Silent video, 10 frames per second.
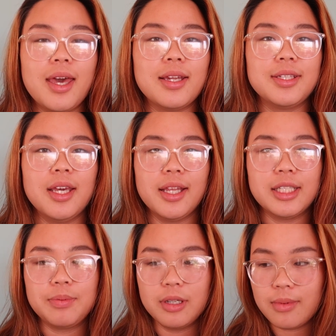And yeah,
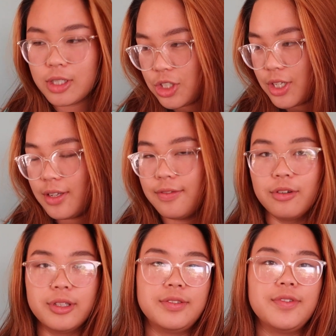that's pretty much it
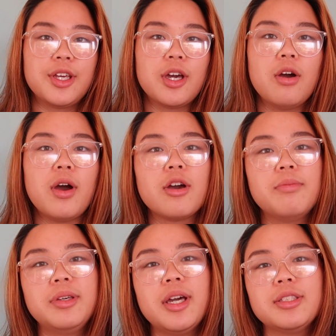for this video. I
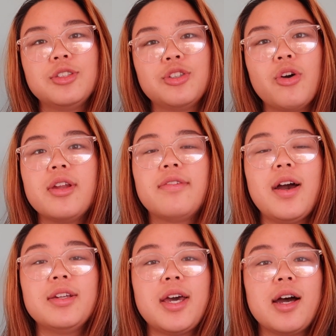hope you guys enjoyed,
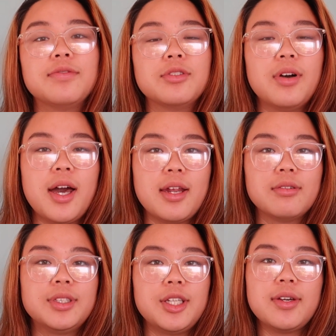found it helpful, and
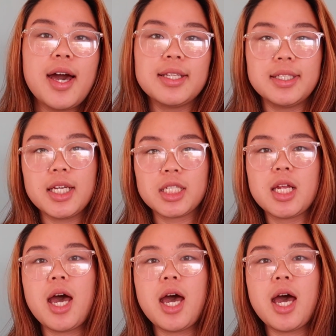I'll see you guys next